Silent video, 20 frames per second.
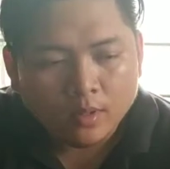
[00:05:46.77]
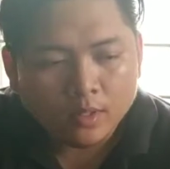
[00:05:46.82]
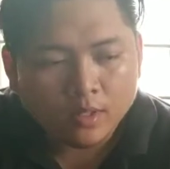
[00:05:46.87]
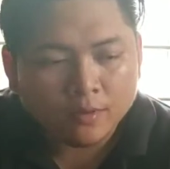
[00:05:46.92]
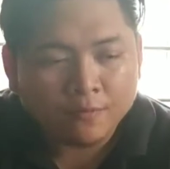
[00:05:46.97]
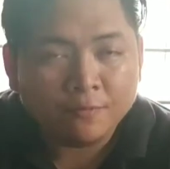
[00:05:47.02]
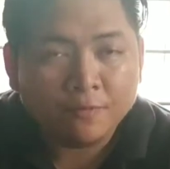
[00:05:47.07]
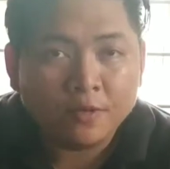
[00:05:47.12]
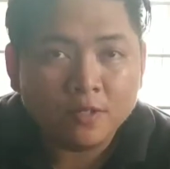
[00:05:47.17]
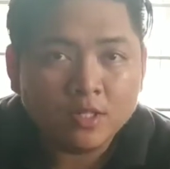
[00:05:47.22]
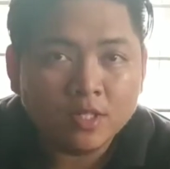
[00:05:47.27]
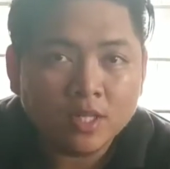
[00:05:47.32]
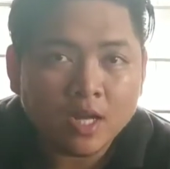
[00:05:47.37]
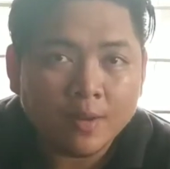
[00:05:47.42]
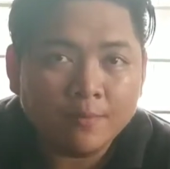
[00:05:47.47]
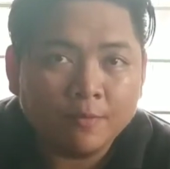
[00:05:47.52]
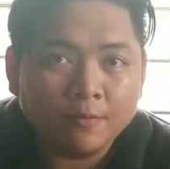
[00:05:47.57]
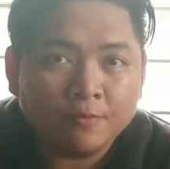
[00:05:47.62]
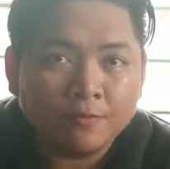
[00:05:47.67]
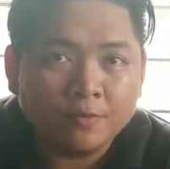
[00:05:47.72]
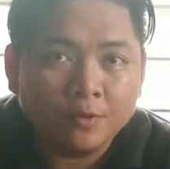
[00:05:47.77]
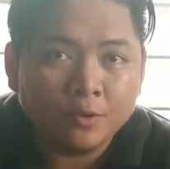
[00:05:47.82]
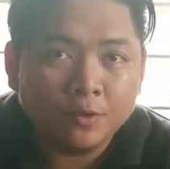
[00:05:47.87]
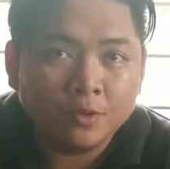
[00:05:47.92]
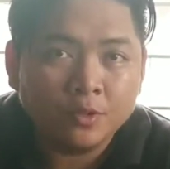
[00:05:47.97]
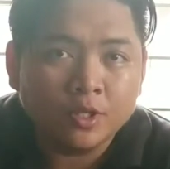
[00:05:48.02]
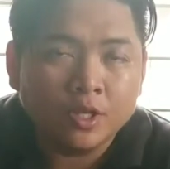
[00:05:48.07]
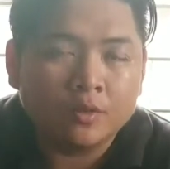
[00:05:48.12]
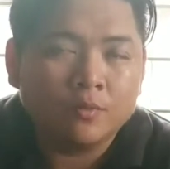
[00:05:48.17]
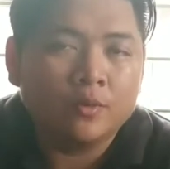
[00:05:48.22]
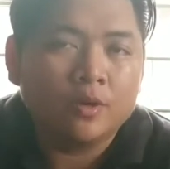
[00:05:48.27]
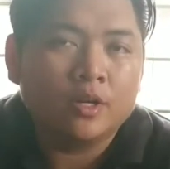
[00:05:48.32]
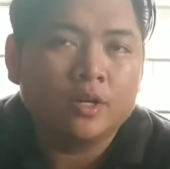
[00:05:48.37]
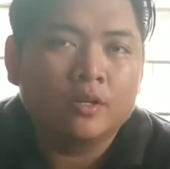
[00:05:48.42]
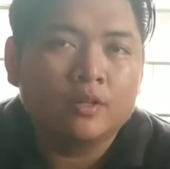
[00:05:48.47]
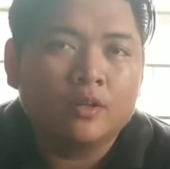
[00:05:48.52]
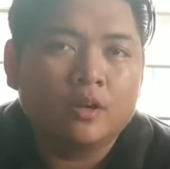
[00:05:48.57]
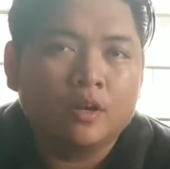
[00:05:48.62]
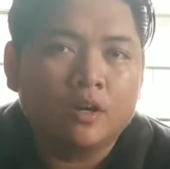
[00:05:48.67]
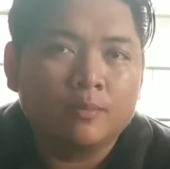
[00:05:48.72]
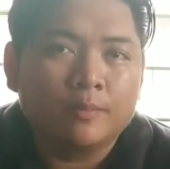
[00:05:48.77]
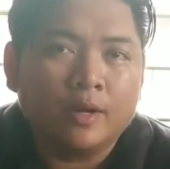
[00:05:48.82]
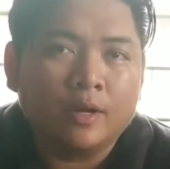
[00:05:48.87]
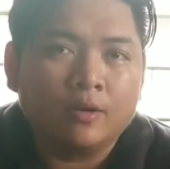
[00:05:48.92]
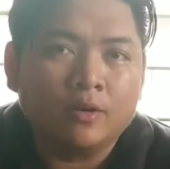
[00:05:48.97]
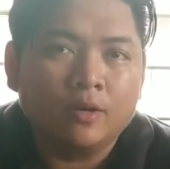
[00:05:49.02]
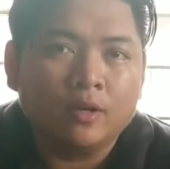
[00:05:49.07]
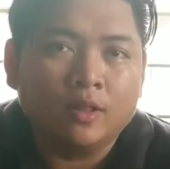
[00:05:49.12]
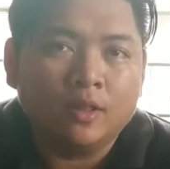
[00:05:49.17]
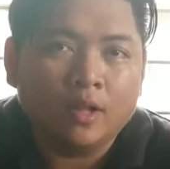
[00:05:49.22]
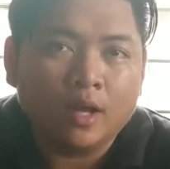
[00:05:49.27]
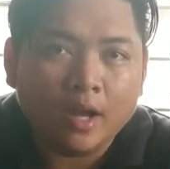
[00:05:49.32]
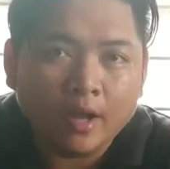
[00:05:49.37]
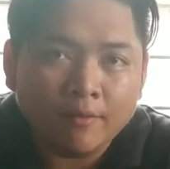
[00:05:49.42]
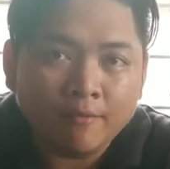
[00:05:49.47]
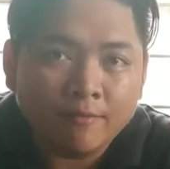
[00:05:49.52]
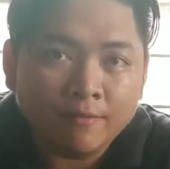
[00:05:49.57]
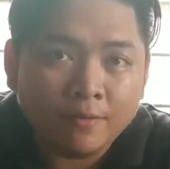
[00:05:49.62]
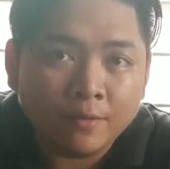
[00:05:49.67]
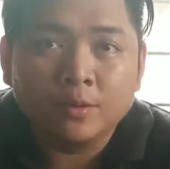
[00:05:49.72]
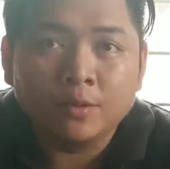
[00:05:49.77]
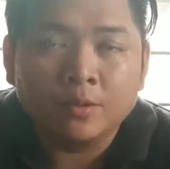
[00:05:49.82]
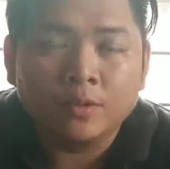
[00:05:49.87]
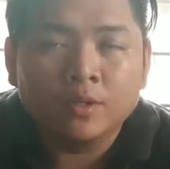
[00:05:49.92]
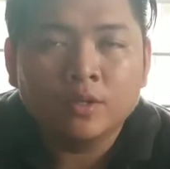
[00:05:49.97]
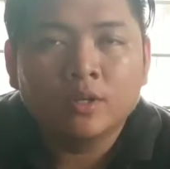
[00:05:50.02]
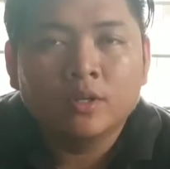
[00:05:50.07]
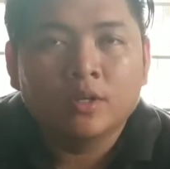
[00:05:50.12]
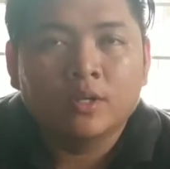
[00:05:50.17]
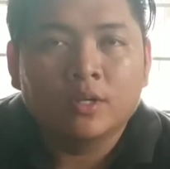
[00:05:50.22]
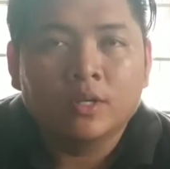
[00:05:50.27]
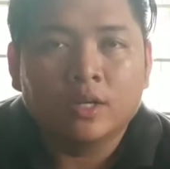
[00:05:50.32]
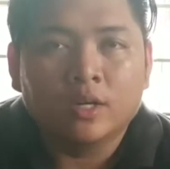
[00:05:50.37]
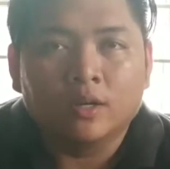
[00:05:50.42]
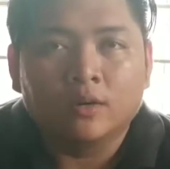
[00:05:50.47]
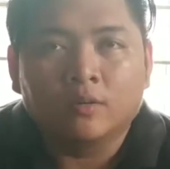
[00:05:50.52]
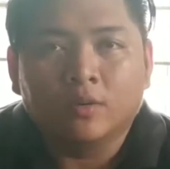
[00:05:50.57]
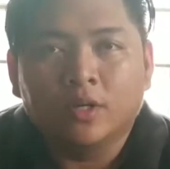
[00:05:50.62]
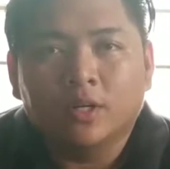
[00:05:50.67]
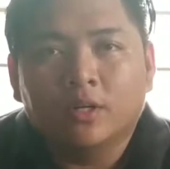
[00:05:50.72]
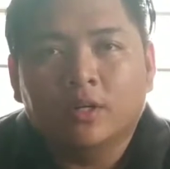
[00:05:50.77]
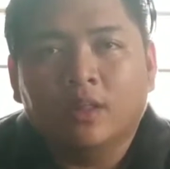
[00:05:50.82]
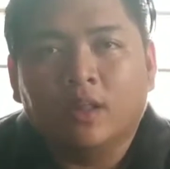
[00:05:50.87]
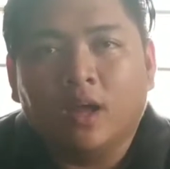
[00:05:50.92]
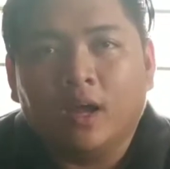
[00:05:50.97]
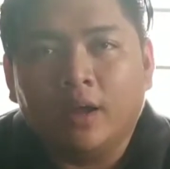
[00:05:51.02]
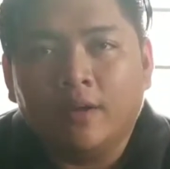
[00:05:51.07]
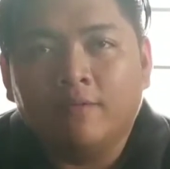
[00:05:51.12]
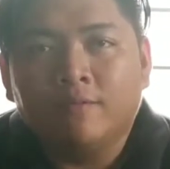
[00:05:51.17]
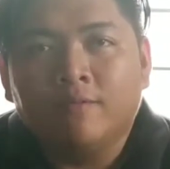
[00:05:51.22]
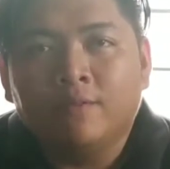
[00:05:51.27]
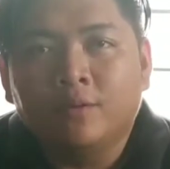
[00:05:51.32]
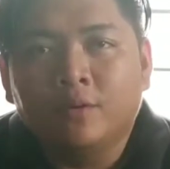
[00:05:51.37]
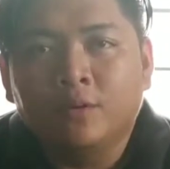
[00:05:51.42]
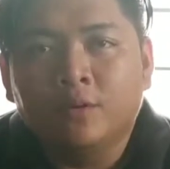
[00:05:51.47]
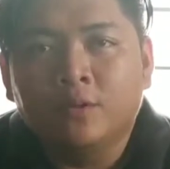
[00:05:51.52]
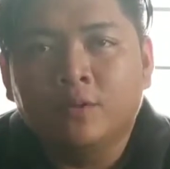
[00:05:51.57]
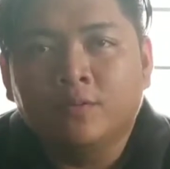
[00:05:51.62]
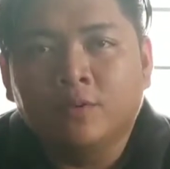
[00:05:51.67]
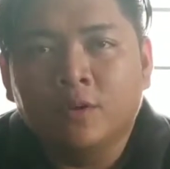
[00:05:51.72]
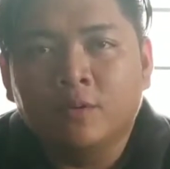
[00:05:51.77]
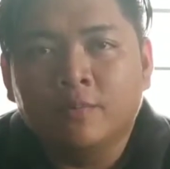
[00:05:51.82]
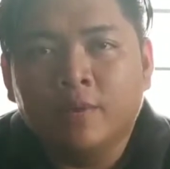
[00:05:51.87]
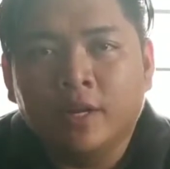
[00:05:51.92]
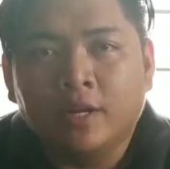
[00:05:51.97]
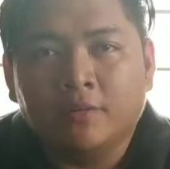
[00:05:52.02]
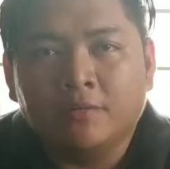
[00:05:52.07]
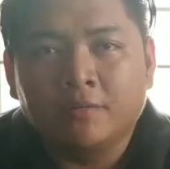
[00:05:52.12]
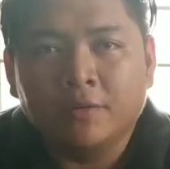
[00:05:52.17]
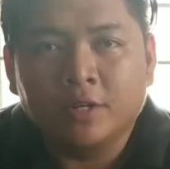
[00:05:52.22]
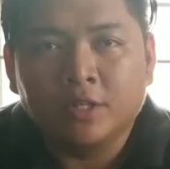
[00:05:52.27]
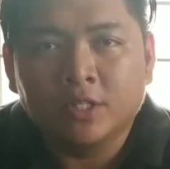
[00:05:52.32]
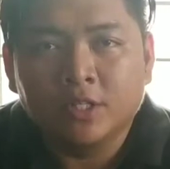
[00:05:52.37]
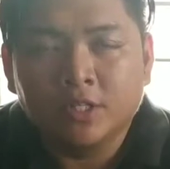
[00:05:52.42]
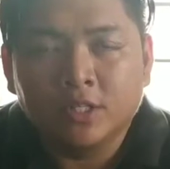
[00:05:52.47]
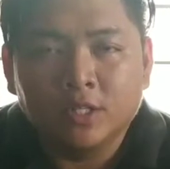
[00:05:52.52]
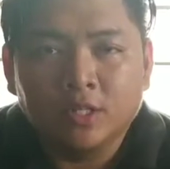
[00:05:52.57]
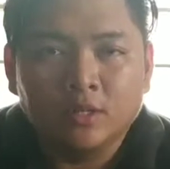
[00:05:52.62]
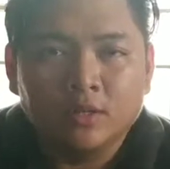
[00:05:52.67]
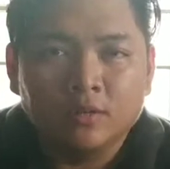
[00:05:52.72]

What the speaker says: The first type of food that we're going to talk about are live food. Now, what are live food for betta fish?